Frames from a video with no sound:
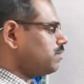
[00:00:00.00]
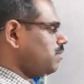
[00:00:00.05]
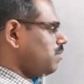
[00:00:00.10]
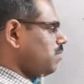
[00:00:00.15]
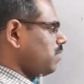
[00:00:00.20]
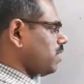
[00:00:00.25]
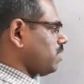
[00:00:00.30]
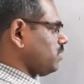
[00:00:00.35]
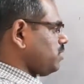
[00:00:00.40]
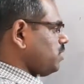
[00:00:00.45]

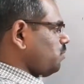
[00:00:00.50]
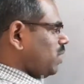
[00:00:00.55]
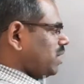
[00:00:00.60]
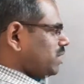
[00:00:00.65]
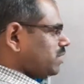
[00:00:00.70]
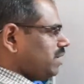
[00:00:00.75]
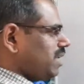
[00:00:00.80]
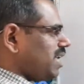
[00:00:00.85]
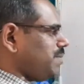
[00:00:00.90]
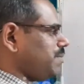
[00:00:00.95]
Okay. Then what
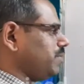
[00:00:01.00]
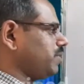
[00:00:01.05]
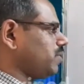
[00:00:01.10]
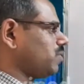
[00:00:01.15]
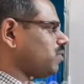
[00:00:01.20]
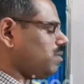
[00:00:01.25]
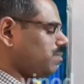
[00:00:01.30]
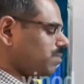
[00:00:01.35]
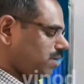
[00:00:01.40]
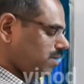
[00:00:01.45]
is the name of the
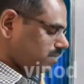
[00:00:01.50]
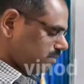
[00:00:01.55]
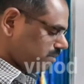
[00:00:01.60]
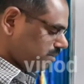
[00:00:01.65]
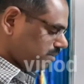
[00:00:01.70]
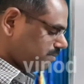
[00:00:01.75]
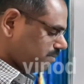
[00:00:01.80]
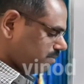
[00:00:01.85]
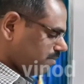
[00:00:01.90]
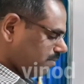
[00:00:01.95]
compound?
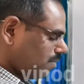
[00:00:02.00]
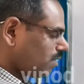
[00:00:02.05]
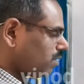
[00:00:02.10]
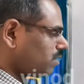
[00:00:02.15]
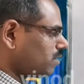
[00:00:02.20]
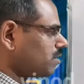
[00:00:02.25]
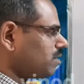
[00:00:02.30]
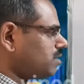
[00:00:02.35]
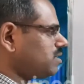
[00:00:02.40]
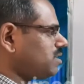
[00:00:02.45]

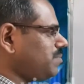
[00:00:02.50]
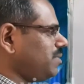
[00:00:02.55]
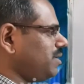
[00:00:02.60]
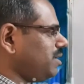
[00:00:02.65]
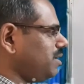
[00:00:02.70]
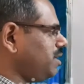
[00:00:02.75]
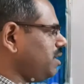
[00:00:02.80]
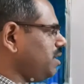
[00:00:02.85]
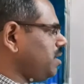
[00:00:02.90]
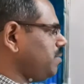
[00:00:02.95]
You simply
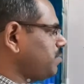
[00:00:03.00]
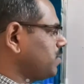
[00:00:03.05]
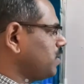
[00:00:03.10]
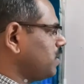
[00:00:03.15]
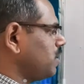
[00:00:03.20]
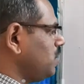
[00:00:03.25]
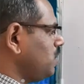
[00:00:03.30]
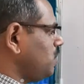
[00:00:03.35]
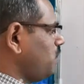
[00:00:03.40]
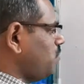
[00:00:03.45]
name.
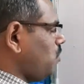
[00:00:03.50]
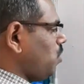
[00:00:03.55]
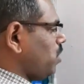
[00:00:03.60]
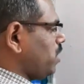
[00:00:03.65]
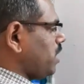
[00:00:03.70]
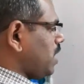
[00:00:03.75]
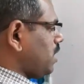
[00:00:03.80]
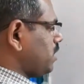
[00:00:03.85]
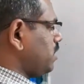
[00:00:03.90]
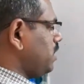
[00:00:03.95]
4
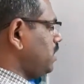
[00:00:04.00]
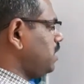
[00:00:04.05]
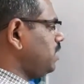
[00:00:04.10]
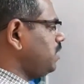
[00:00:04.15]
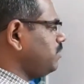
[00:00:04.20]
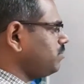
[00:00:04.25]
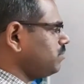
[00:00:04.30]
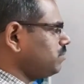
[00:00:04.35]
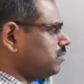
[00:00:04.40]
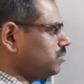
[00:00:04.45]
are
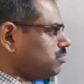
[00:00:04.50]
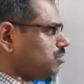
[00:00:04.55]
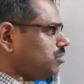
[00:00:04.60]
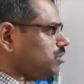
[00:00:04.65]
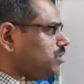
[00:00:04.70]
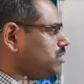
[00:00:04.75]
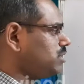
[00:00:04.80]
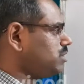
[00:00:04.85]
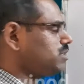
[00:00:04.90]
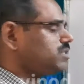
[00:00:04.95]
there, so
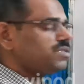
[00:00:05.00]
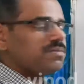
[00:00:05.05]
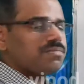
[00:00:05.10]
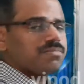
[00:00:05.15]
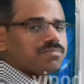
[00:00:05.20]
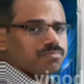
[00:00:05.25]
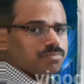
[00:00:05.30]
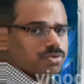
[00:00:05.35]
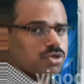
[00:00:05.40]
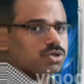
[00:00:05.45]
it is
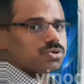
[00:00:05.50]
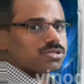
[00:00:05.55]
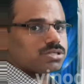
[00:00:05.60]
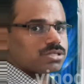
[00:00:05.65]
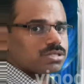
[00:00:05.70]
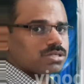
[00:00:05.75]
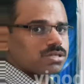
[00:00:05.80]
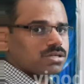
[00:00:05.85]
but.